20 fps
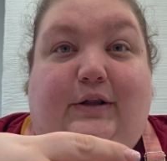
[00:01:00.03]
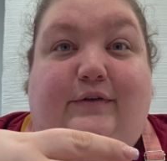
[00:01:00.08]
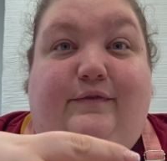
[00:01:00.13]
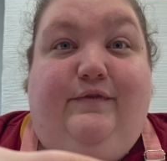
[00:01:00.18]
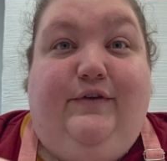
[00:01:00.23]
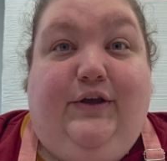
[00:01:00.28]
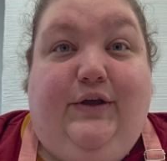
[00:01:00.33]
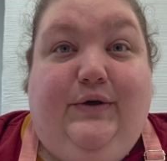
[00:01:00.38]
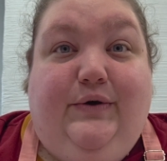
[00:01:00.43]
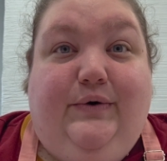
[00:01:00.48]
all
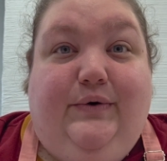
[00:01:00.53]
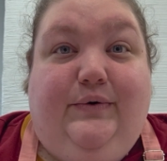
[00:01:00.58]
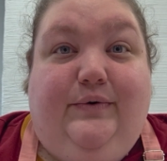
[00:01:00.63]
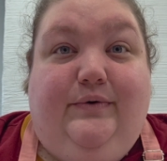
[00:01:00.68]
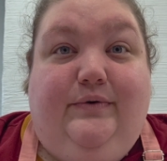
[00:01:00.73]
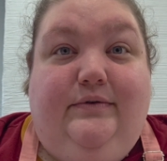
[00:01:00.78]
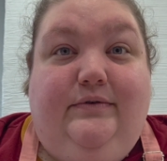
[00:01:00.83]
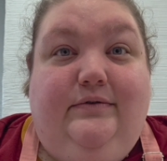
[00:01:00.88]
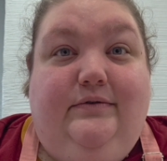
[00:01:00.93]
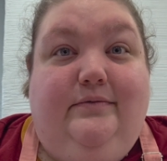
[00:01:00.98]
of
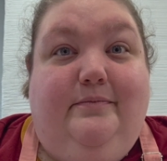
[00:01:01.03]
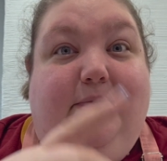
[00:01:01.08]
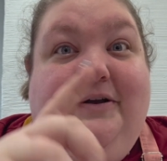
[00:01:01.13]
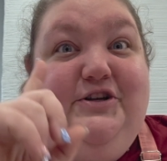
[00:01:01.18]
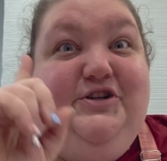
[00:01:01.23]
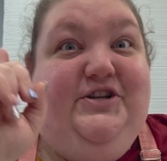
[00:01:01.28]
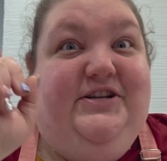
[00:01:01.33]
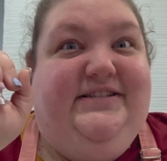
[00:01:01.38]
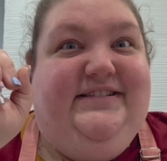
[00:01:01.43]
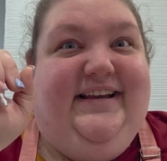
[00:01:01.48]
you.
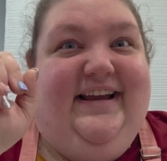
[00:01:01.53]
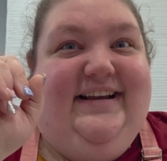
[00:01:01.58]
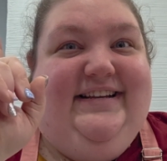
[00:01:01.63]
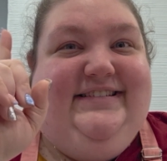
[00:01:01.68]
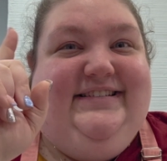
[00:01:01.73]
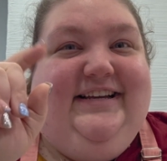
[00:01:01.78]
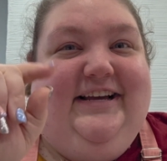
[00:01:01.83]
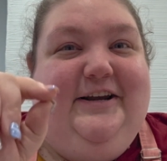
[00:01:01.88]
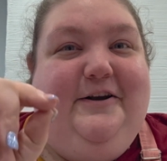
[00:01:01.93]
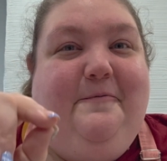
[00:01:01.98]
My
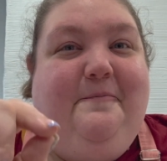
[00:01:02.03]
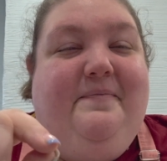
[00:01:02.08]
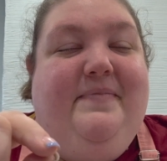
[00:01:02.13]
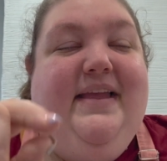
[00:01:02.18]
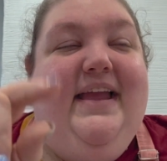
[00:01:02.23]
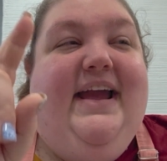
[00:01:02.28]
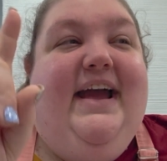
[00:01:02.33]
cheesecake's done.